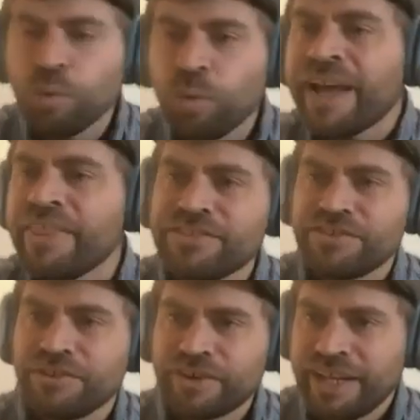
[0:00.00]
where the
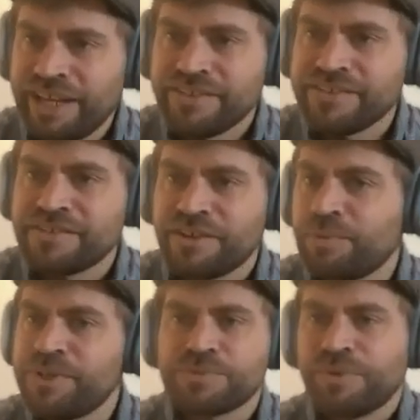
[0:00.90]
story is,
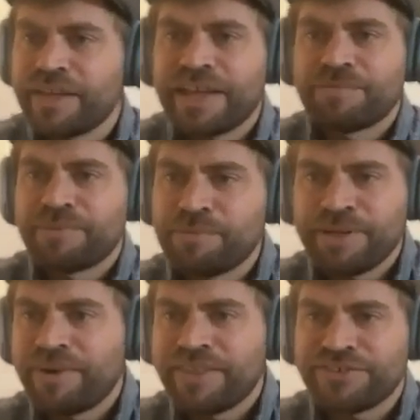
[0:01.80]
because we just want the camera to
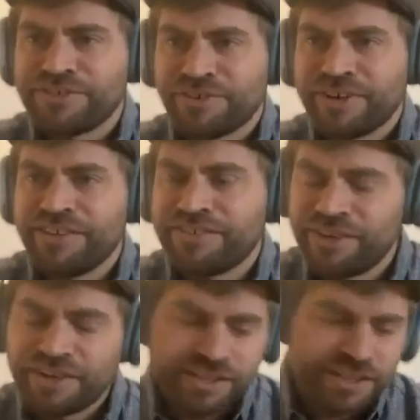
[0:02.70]
be where the story is,
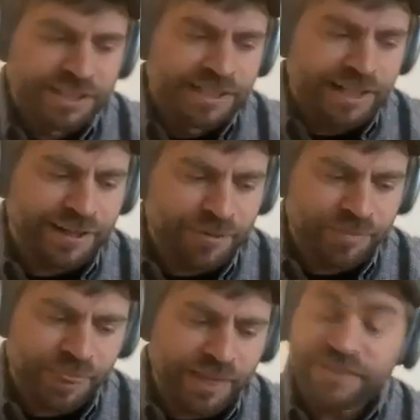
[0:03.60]
you know?
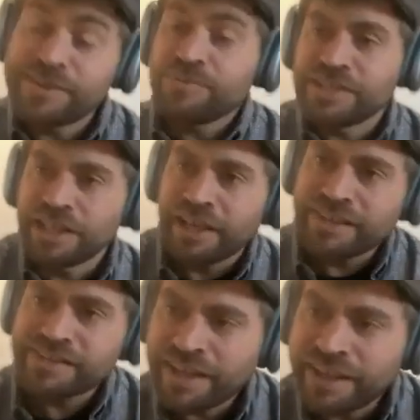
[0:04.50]
And in terms of the
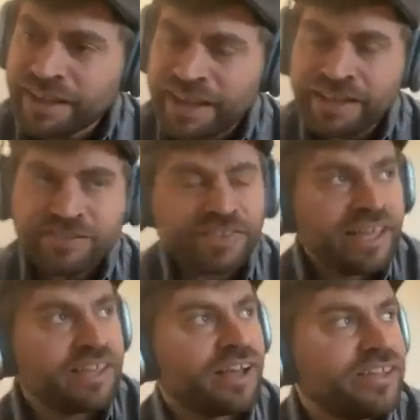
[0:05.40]
lighting,
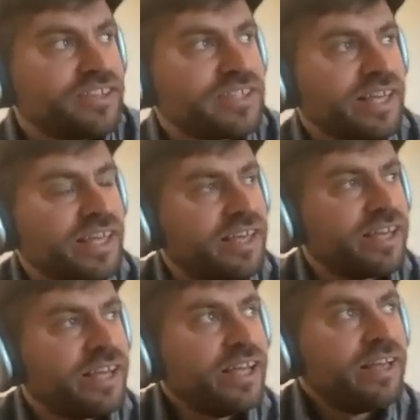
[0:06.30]
I just think
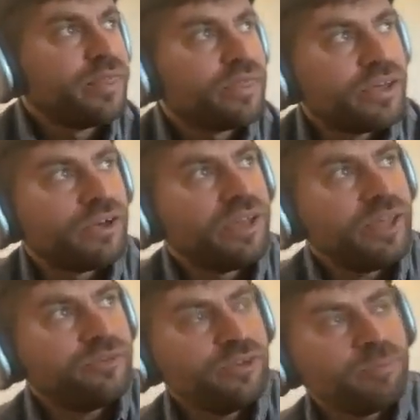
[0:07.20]
that
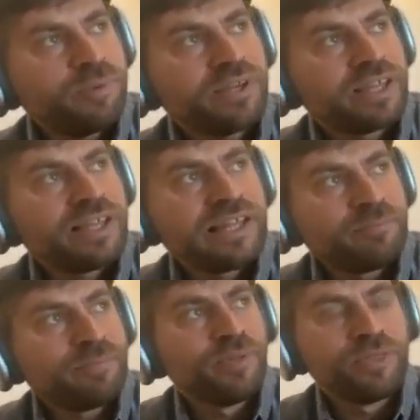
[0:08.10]
if you're putting a
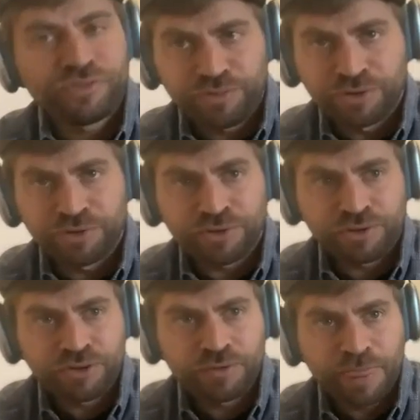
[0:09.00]
lamp on the
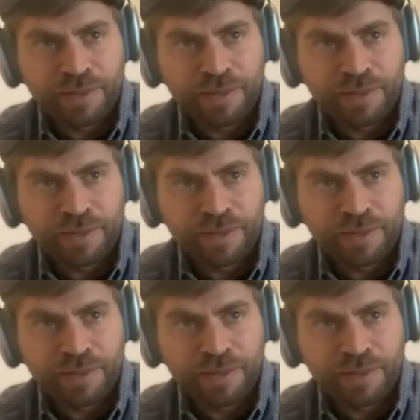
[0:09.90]
floor,